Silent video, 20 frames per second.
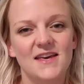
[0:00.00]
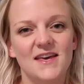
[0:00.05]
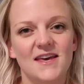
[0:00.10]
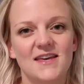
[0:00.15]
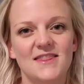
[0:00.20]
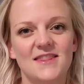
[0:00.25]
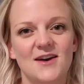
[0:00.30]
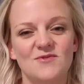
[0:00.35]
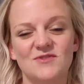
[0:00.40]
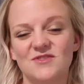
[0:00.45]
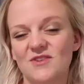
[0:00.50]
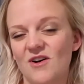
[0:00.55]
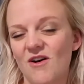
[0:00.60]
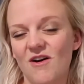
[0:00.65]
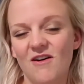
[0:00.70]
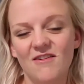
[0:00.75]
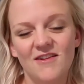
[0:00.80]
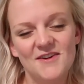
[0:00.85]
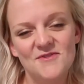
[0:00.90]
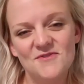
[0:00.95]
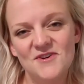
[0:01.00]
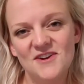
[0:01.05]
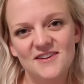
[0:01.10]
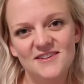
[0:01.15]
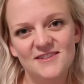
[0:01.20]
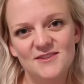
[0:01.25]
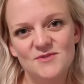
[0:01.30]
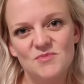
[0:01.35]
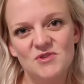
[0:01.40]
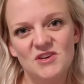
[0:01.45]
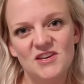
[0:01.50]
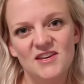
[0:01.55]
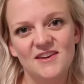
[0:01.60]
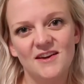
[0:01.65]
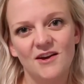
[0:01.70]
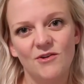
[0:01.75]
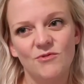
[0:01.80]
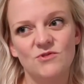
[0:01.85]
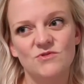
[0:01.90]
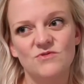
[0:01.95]
and that was all I wanted to be,
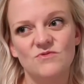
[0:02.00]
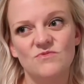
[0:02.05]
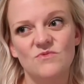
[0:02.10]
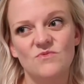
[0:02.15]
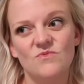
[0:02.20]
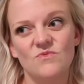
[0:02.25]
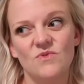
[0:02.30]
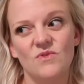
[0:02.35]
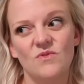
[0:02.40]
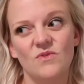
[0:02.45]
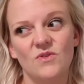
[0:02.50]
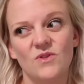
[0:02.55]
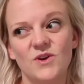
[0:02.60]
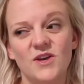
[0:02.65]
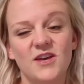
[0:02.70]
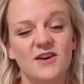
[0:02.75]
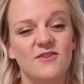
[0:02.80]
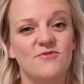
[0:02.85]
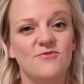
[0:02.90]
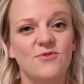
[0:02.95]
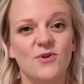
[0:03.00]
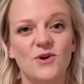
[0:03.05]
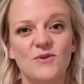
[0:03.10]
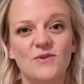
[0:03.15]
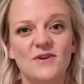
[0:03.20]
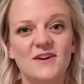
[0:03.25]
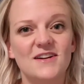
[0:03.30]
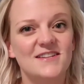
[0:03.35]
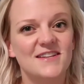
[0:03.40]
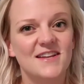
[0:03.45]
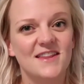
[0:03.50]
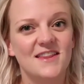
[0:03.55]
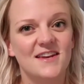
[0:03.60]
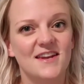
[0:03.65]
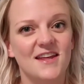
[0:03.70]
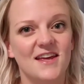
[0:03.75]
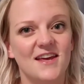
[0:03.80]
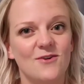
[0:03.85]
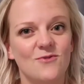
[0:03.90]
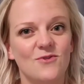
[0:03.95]
I was looking forward to the
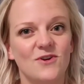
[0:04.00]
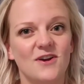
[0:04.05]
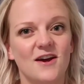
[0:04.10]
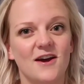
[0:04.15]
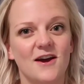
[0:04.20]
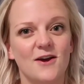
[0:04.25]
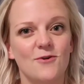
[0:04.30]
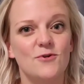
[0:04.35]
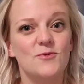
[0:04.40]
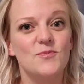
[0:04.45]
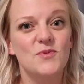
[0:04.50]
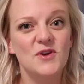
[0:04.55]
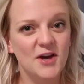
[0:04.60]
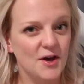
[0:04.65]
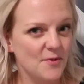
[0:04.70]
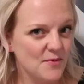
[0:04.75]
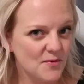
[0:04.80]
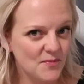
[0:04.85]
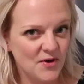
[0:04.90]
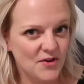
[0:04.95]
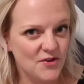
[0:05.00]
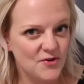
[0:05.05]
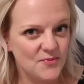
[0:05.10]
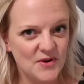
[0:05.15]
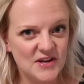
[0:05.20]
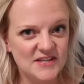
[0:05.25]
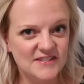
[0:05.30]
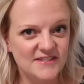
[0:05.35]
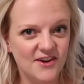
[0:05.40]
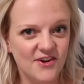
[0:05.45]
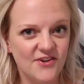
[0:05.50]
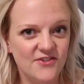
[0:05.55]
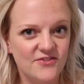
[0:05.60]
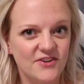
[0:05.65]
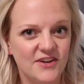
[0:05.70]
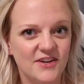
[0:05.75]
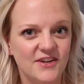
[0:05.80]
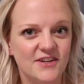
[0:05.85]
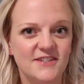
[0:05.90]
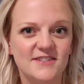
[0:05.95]
day when I would become a mother myself
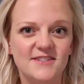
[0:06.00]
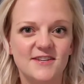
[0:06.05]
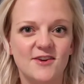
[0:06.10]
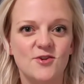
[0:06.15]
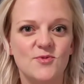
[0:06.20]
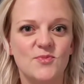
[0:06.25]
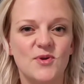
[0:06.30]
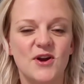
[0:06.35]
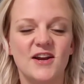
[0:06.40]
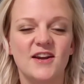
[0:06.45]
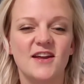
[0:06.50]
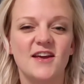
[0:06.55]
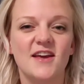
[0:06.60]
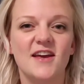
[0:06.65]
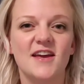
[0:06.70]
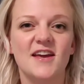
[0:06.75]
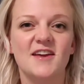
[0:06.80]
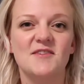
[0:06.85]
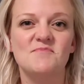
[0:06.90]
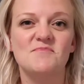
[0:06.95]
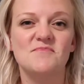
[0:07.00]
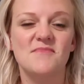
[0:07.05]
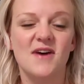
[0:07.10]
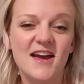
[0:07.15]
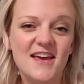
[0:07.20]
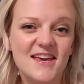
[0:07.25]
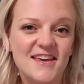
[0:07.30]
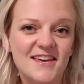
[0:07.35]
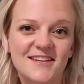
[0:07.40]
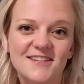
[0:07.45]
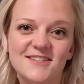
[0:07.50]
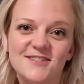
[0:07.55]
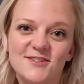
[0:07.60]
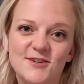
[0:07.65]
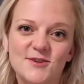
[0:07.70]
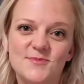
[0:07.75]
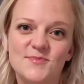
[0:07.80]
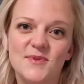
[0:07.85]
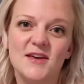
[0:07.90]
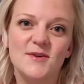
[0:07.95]
and could celebrate it, and my kids
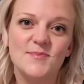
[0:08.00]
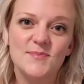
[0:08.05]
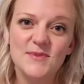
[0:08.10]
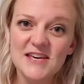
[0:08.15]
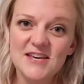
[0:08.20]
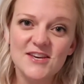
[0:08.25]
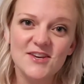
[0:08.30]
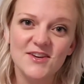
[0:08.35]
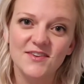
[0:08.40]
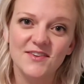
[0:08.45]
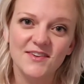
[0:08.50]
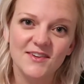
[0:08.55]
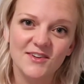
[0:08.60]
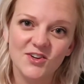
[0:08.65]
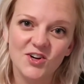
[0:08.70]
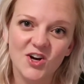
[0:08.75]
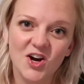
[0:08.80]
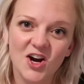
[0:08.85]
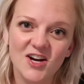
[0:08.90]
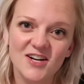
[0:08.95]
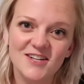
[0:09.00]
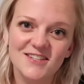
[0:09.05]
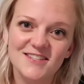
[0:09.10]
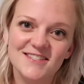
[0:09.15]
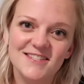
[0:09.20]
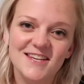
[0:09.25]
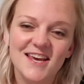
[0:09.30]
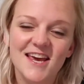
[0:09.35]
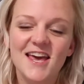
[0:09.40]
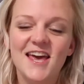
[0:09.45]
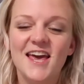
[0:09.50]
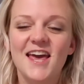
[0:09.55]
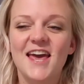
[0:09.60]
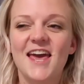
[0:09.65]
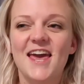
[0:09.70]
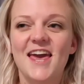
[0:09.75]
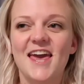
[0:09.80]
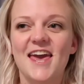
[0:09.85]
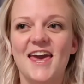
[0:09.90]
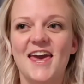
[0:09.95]
could make me cute little cards.
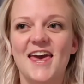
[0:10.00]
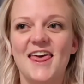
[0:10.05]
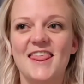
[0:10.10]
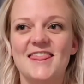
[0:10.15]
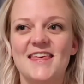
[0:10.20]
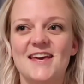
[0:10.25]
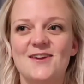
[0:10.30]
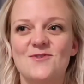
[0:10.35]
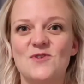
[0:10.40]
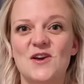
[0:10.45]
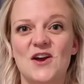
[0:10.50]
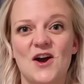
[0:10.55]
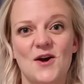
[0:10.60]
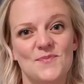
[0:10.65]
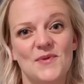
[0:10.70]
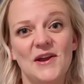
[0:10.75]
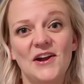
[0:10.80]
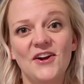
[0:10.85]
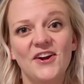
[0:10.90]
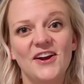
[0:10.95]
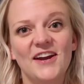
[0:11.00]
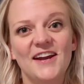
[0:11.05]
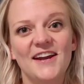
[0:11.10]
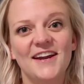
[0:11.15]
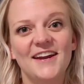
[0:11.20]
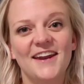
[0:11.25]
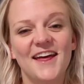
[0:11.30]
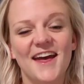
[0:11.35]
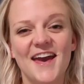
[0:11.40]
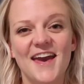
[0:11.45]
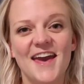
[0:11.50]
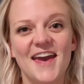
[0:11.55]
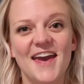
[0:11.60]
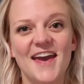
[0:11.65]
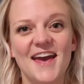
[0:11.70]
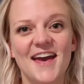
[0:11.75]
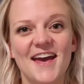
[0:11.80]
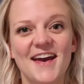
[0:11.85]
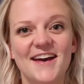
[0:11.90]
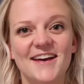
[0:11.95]
And then we got married,
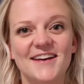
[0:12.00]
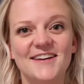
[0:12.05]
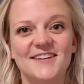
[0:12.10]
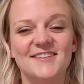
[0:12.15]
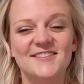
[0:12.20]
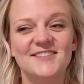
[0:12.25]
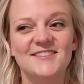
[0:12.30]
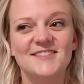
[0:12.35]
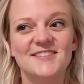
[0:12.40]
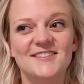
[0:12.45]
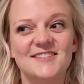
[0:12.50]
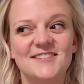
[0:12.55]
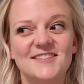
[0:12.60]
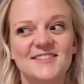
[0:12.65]
and